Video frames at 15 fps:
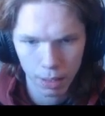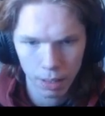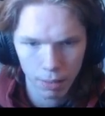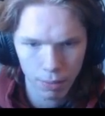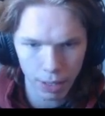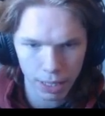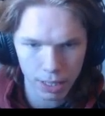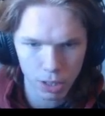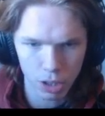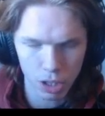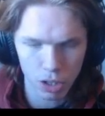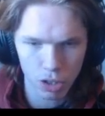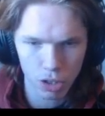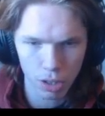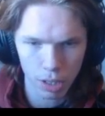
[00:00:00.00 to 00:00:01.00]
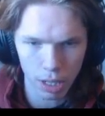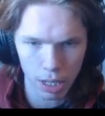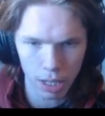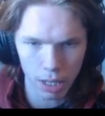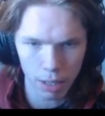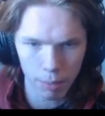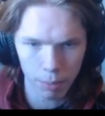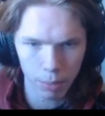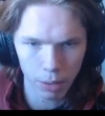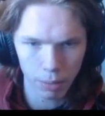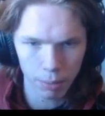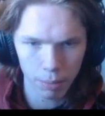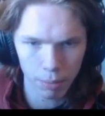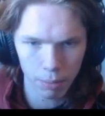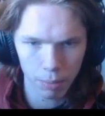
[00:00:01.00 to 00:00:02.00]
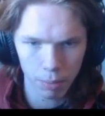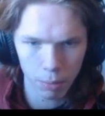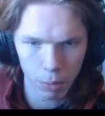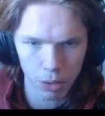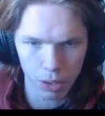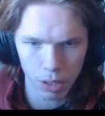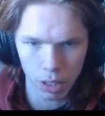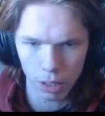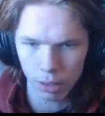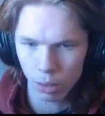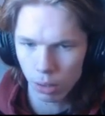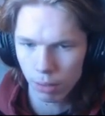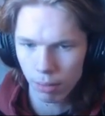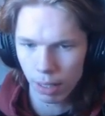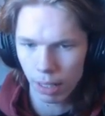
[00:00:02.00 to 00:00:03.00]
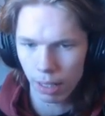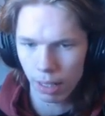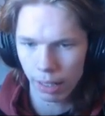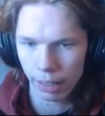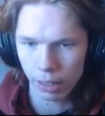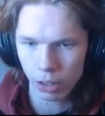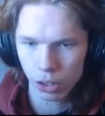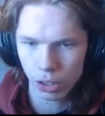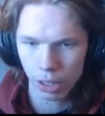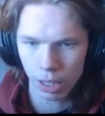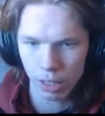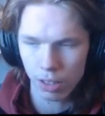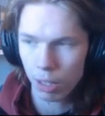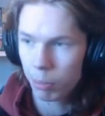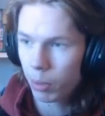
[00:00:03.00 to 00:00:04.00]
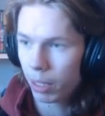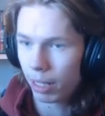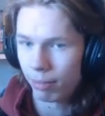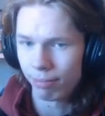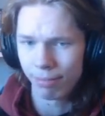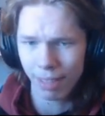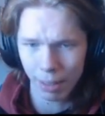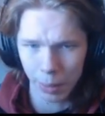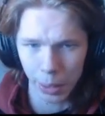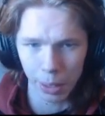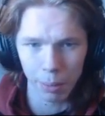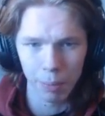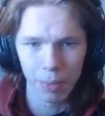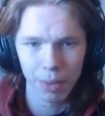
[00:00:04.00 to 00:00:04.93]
fix this, what's it called in English? Submarine. There we go.